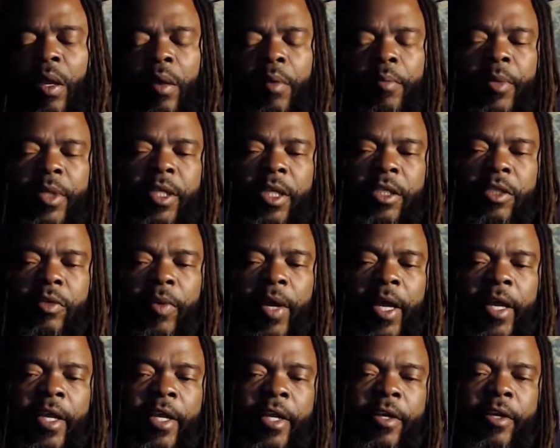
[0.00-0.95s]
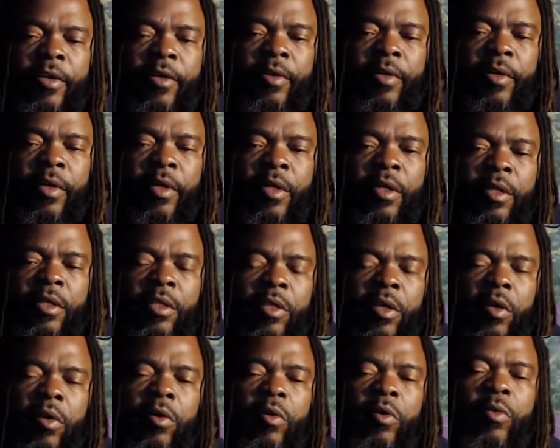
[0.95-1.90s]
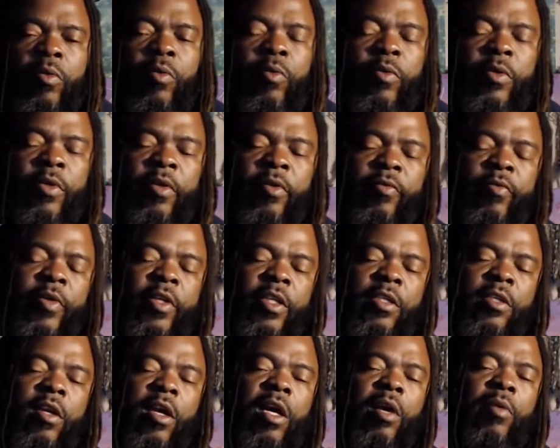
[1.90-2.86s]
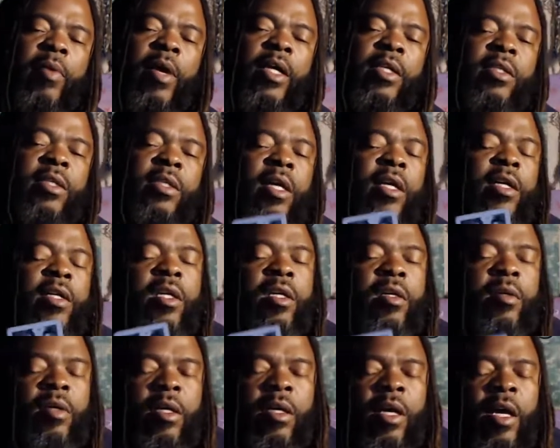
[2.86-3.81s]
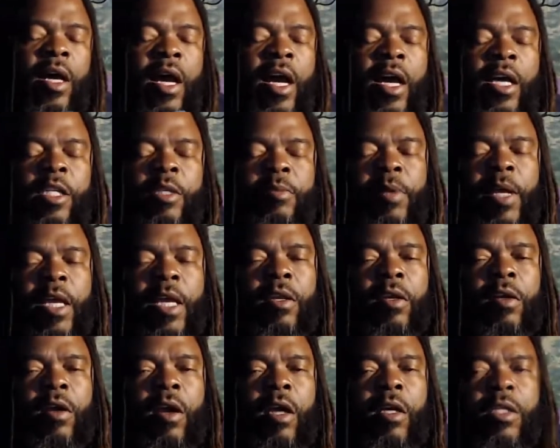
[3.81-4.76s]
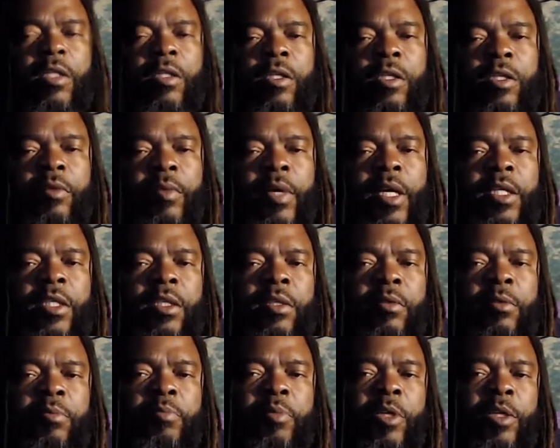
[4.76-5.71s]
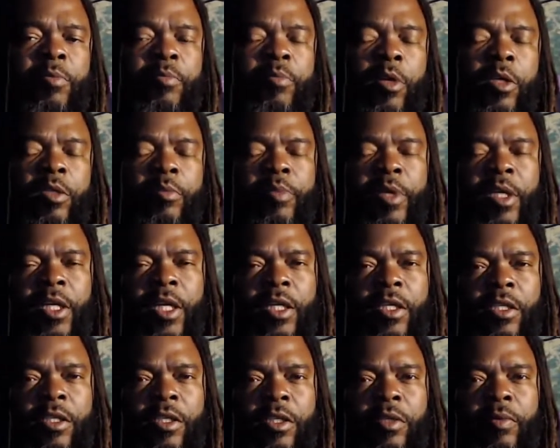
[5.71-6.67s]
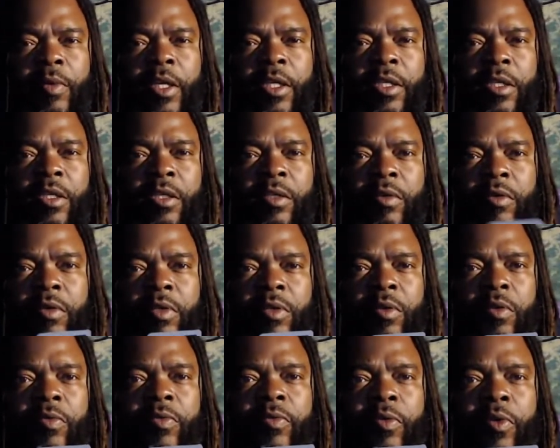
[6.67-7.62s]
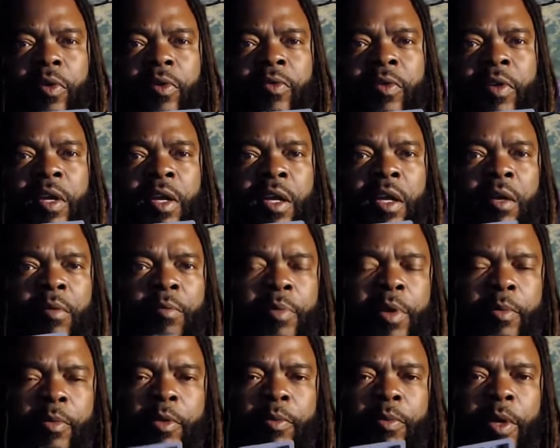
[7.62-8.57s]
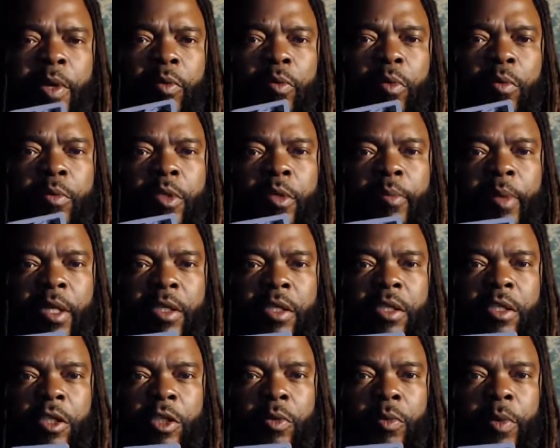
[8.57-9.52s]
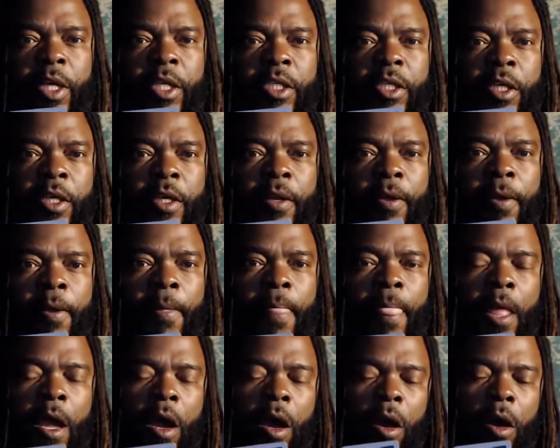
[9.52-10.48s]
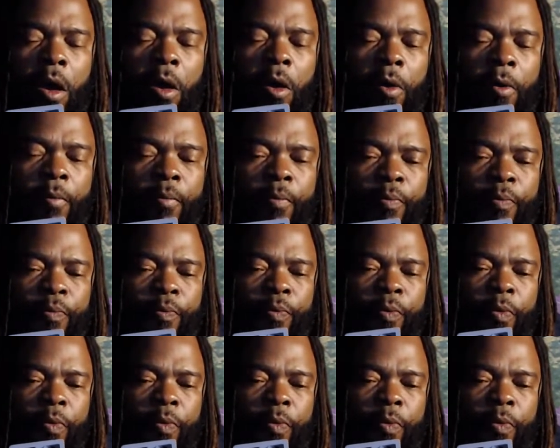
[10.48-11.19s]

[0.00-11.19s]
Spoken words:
But this right here, so with this card right side up, I explained the card, the situation, person picking up the situation, and so on and so forth. People spreading rumors about the situation. Um,